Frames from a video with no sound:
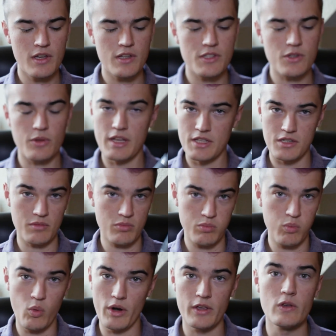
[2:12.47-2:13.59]
so that's
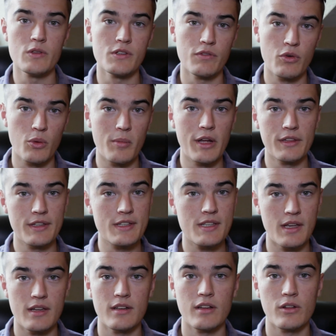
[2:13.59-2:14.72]
what I use it for mainly, is
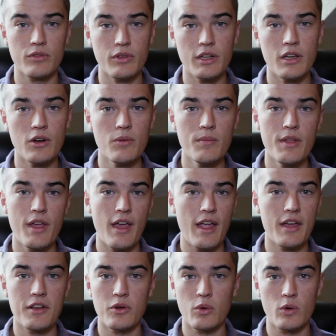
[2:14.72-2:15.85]
handheld video,
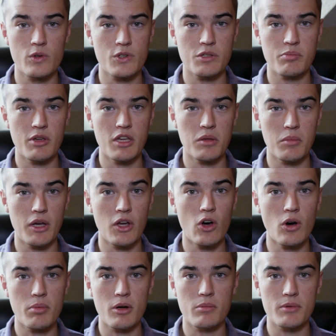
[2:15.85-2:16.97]
and or just being my
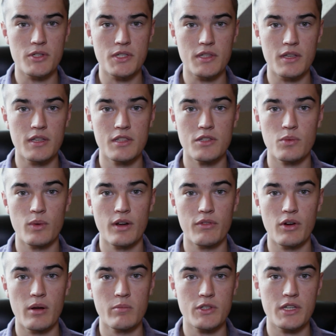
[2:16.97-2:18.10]
all-purpose lens
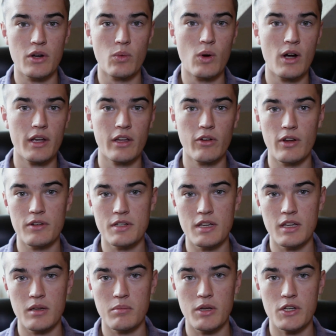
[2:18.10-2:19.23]
whenever I'm just kind of walking around
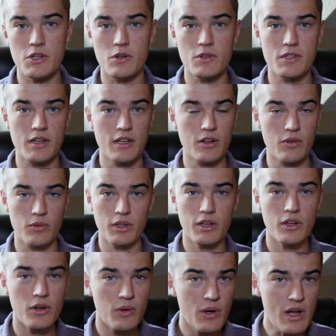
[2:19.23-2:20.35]
taking pictures and I don't really
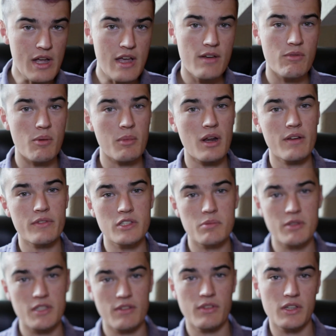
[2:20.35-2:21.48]
know if I'm going to have a
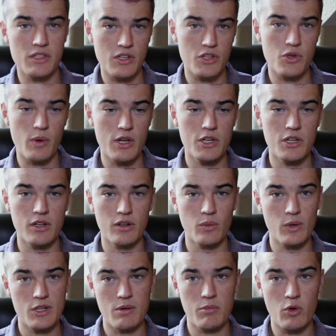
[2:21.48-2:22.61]
specific situation in
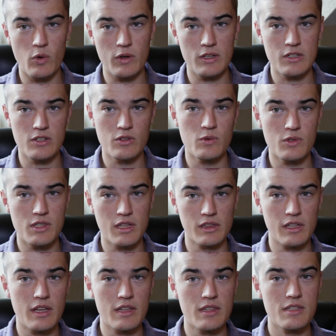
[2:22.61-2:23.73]
which I'm going to use the
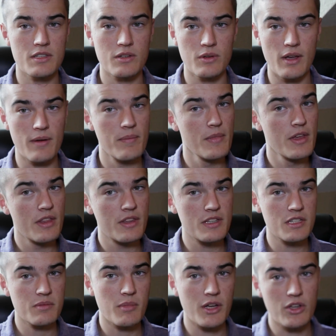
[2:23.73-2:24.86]
lens. So yeah, this
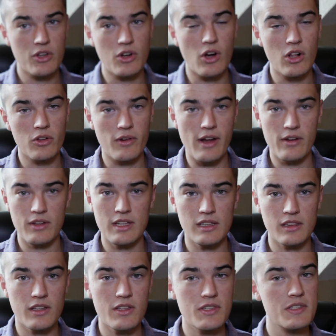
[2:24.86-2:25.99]
is my good all-around
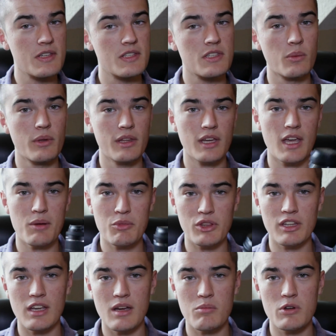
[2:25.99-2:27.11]
kit lens. It's the one that came with
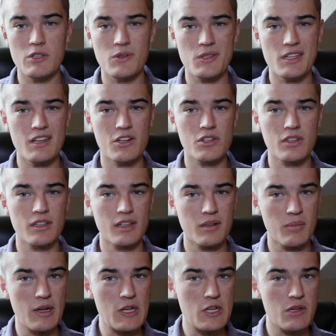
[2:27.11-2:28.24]
the camera, so it's actually
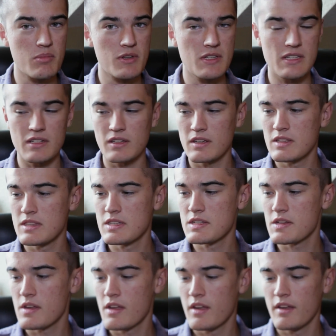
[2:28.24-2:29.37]
my cheapest
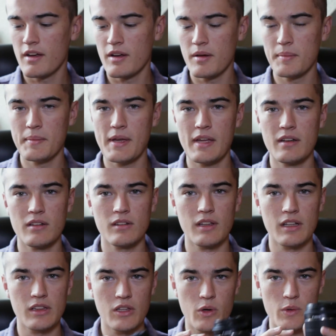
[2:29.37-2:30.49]
lens and
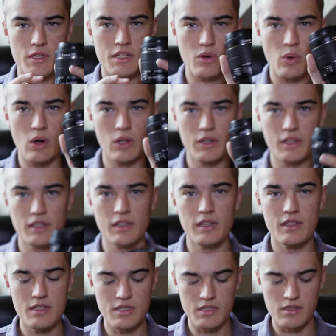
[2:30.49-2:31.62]
lowest quality
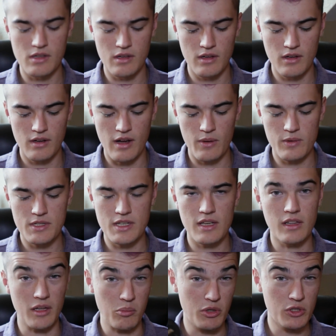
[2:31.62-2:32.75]
lens, I would
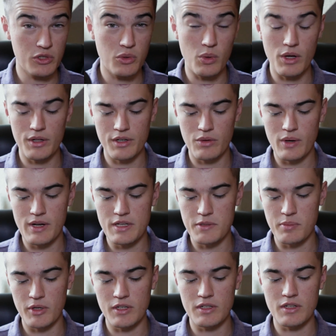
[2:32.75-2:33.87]
say, build quality wise,
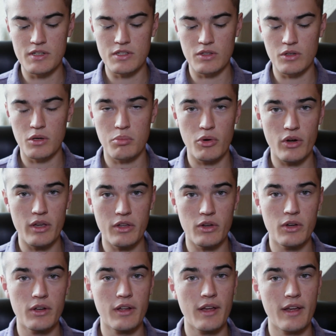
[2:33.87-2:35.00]
but it does look pretty
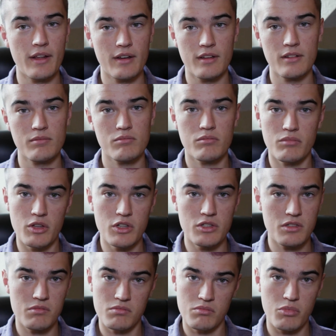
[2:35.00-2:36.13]
good and it
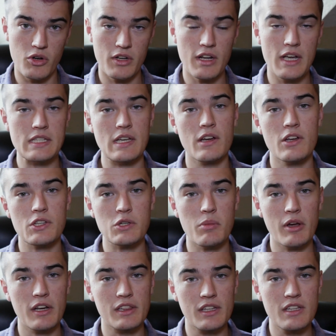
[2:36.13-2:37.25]
is pretty nice. I also
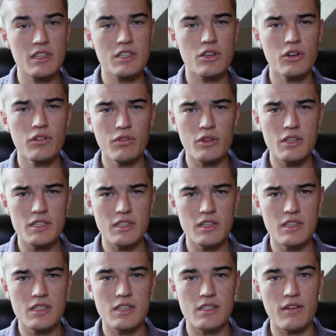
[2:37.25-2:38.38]
bought a lens hood for this
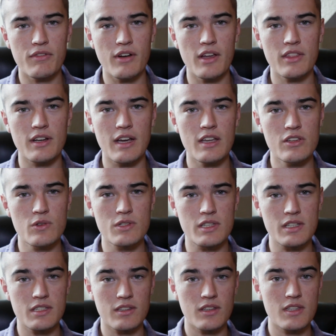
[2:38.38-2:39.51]
lens because I find that I use
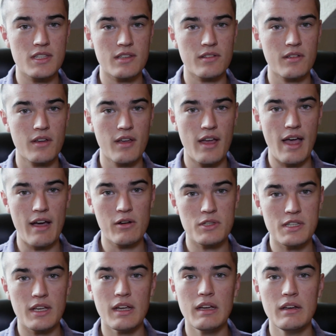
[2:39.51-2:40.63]
this lens
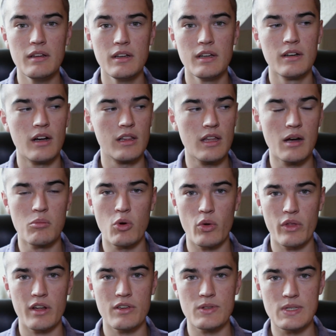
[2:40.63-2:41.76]
outside a lot more
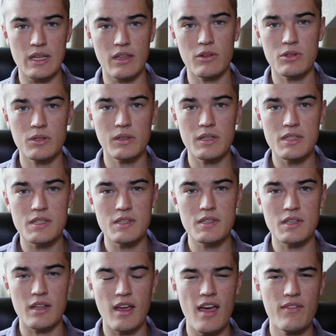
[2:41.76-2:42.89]
than I use the other two lenses,
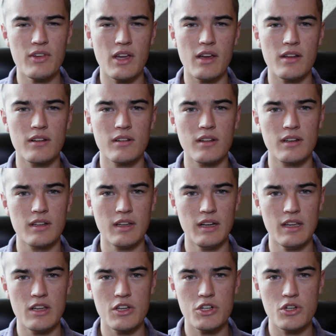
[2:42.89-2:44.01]
and I haven't gotten into
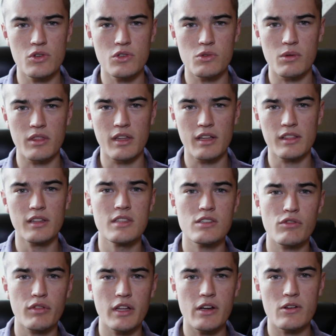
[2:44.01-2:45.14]
any issues with lens
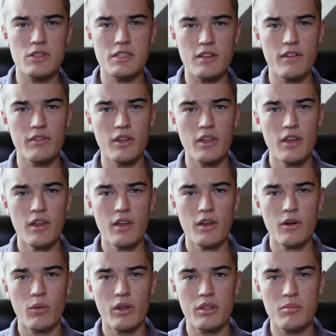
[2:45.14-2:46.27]
flare and stuff
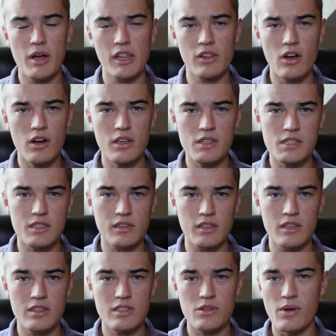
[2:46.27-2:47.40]
with my longest
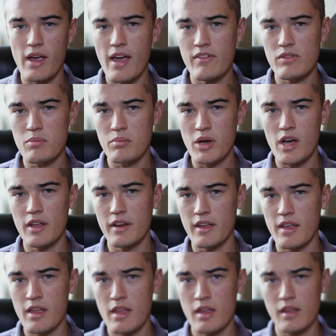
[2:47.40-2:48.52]
lens, so I haven't bought
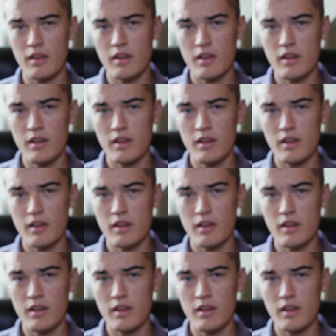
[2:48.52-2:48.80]
a